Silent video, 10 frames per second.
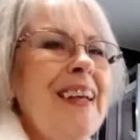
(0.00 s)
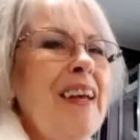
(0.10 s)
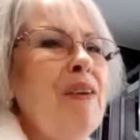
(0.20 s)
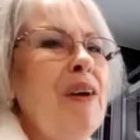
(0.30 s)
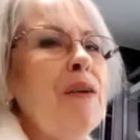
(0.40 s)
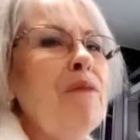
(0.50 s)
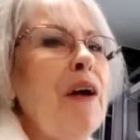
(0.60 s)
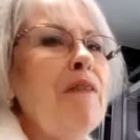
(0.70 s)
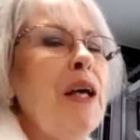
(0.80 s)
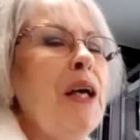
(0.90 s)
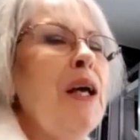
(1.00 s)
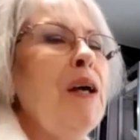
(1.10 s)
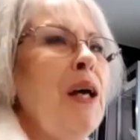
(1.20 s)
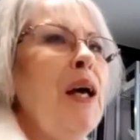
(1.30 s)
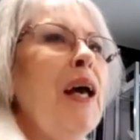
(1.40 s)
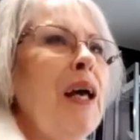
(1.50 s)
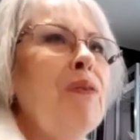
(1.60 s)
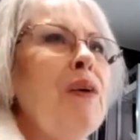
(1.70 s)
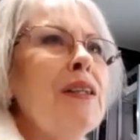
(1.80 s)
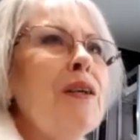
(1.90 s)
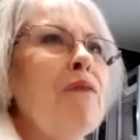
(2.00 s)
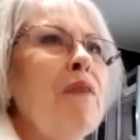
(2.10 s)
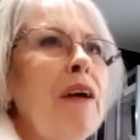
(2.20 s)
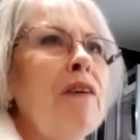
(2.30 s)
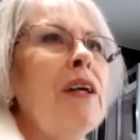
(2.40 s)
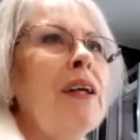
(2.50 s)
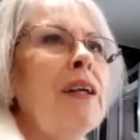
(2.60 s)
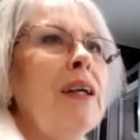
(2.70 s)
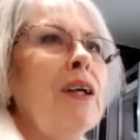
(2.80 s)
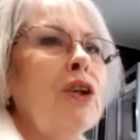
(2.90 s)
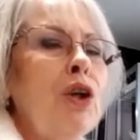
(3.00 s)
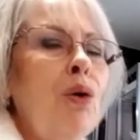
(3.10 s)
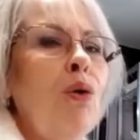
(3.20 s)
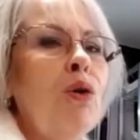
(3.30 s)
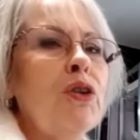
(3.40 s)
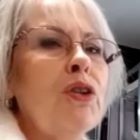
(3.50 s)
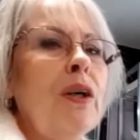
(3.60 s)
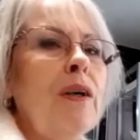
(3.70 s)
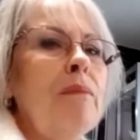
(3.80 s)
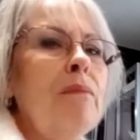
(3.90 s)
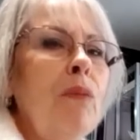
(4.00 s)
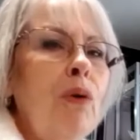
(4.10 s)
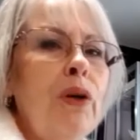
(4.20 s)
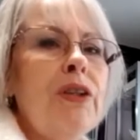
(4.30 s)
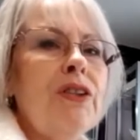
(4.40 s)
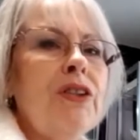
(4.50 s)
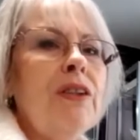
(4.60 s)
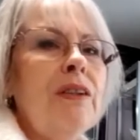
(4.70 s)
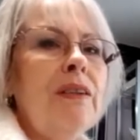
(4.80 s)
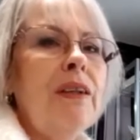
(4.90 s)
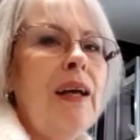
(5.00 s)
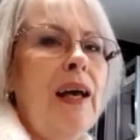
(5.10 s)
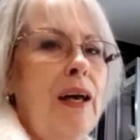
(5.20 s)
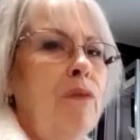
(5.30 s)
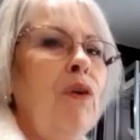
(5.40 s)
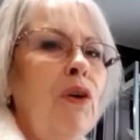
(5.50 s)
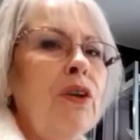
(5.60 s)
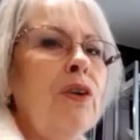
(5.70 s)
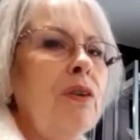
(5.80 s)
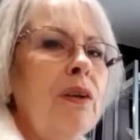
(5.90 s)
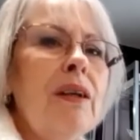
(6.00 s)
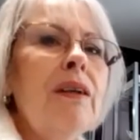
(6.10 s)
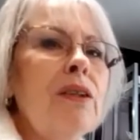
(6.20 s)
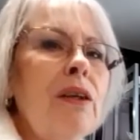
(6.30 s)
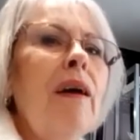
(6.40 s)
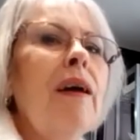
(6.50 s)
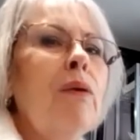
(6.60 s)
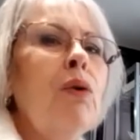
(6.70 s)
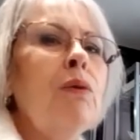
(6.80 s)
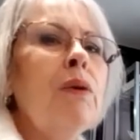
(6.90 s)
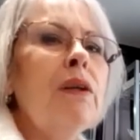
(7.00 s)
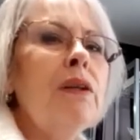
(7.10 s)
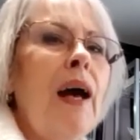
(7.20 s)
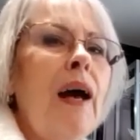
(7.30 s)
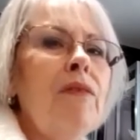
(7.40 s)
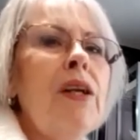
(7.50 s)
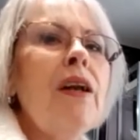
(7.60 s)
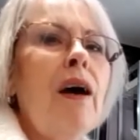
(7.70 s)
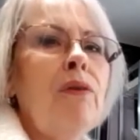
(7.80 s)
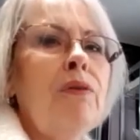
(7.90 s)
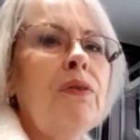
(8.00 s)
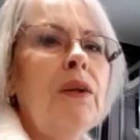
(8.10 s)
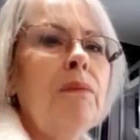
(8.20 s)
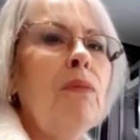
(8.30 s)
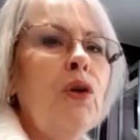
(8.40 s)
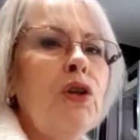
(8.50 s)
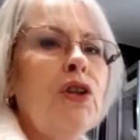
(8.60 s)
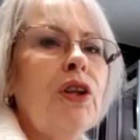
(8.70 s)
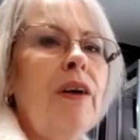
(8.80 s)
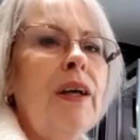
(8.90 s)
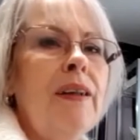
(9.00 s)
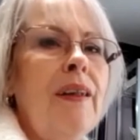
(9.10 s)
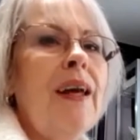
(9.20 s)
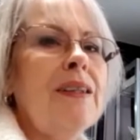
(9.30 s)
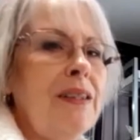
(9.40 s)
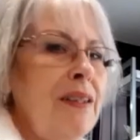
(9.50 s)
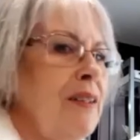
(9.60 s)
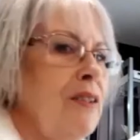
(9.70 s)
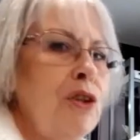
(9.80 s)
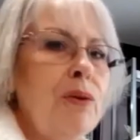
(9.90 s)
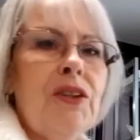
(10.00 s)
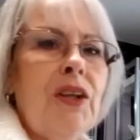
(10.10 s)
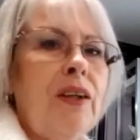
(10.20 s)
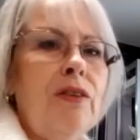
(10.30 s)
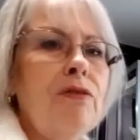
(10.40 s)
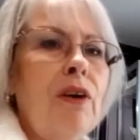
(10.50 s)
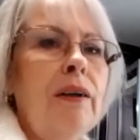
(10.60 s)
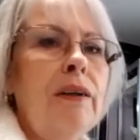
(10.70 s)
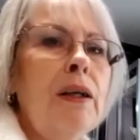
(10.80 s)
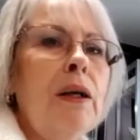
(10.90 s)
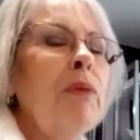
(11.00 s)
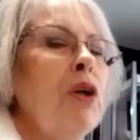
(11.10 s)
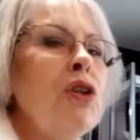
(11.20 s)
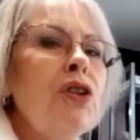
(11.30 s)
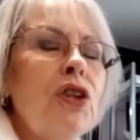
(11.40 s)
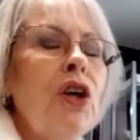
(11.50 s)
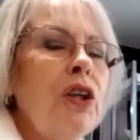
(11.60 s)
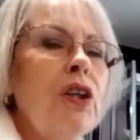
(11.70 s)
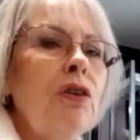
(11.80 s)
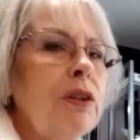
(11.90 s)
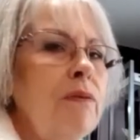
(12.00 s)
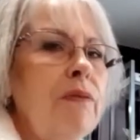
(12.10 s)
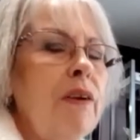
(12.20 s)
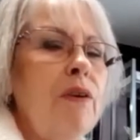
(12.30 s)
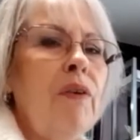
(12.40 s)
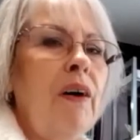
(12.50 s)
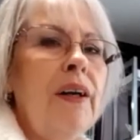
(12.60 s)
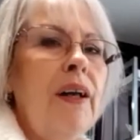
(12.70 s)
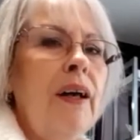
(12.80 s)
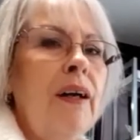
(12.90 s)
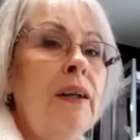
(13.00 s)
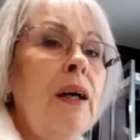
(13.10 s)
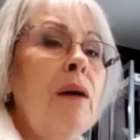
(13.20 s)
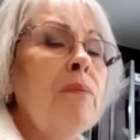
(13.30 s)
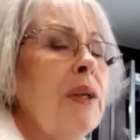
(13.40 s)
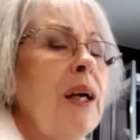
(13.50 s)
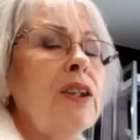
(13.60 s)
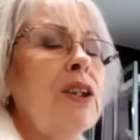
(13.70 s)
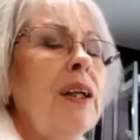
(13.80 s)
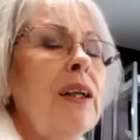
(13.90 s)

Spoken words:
if it's a very coarse, moist hair follicle, it would have enough moisture in there to do a second run, but certainly not in very fine hair. But actually,